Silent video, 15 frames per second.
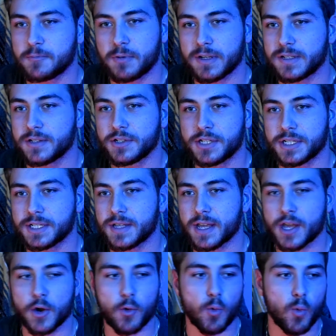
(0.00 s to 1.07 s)
wasn't just
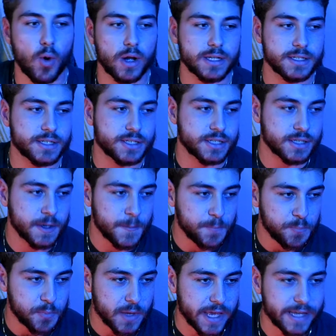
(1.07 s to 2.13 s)
like a once
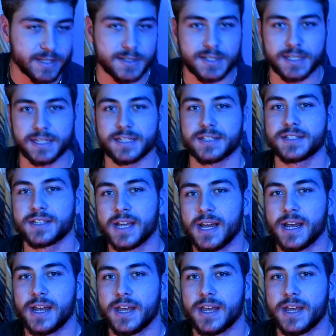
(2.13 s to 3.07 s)
instance.